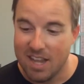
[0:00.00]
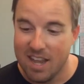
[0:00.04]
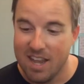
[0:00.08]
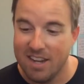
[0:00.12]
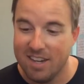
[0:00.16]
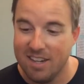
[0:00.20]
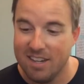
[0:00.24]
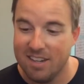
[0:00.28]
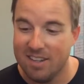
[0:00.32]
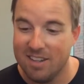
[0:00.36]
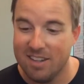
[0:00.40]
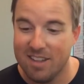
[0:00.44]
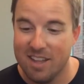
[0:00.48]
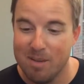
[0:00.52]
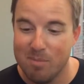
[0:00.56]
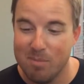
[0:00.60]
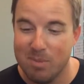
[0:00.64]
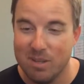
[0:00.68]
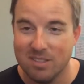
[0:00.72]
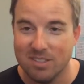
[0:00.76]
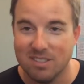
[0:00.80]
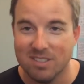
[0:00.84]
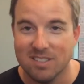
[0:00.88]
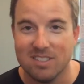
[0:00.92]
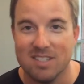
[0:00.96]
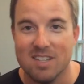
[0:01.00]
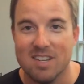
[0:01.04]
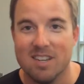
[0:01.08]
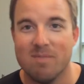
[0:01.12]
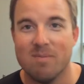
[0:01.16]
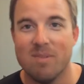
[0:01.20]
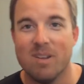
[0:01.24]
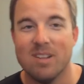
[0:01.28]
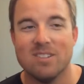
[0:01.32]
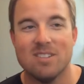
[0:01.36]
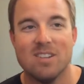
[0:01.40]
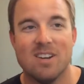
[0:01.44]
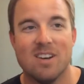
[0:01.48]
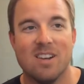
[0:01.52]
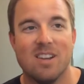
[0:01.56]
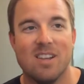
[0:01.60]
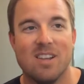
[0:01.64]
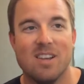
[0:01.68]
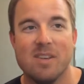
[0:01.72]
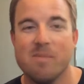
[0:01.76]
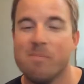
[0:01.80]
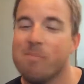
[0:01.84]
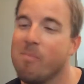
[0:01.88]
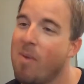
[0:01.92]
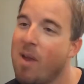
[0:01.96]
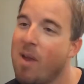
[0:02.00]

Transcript: I ain't into that business now. That's on him.